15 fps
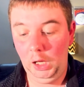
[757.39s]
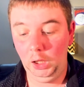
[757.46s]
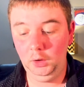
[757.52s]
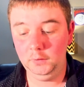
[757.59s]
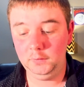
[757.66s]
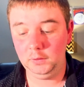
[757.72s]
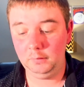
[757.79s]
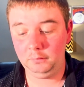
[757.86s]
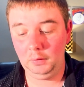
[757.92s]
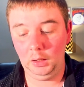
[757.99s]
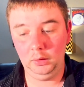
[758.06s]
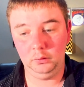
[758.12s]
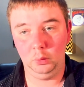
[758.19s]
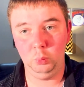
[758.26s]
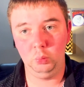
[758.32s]
Is the
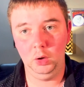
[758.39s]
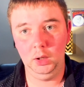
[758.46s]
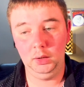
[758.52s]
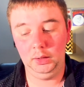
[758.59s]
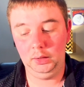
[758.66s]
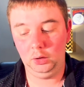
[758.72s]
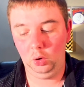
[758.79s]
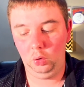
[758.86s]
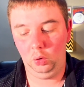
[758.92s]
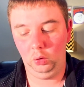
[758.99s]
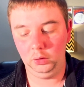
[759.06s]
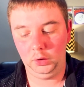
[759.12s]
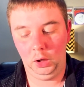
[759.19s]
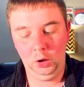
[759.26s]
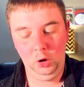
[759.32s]
Phantom really
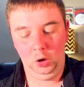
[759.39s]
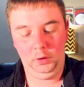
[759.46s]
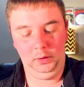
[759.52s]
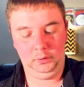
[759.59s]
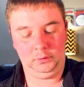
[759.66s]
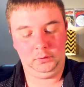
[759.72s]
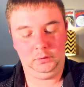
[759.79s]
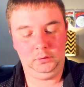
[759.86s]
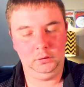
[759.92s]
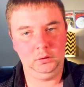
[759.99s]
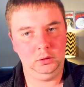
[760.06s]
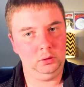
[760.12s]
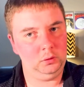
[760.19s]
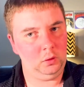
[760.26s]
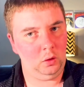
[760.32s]
gone this
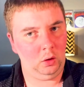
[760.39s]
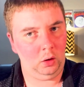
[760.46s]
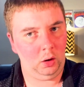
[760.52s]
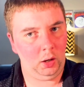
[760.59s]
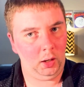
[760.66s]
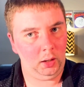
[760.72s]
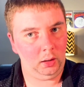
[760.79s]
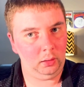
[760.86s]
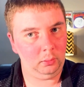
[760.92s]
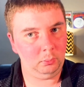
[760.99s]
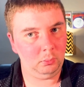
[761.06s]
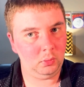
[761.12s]
time?